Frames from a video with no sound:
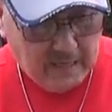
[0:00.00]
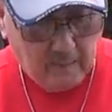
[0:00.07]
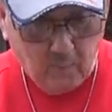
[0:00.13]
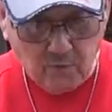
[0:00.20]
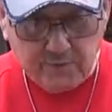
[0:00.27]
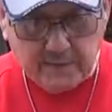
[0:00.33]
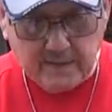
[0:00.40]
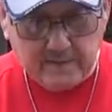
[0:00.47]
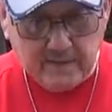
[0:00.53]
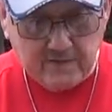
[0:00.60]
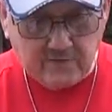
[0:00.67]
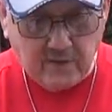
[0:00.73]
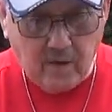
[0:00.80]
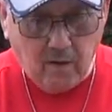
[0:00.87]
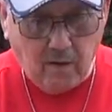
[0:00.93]
I'm going to take
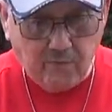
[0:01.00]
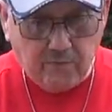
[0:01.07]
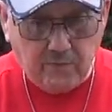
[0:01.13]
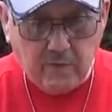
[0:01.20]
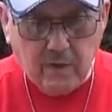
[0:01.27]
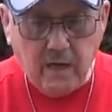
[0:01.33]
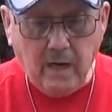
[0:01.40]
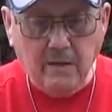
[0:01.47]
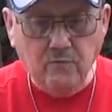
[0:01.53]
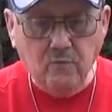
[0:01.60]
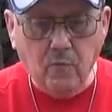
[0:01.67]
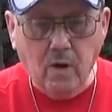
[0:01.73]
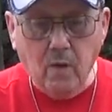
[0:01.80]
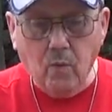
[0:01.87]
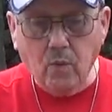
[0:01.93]
this off, a
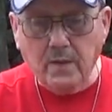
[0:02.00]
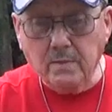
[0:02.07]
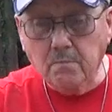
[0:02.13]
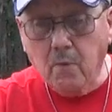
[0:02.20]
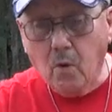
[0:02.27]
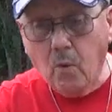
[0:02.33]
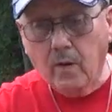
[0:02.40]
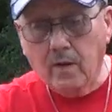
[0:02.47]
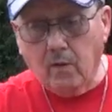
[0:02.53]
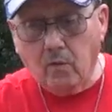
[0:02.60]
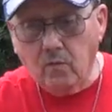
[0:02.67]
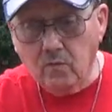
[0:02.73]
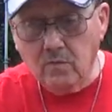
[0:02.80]
rolling boil.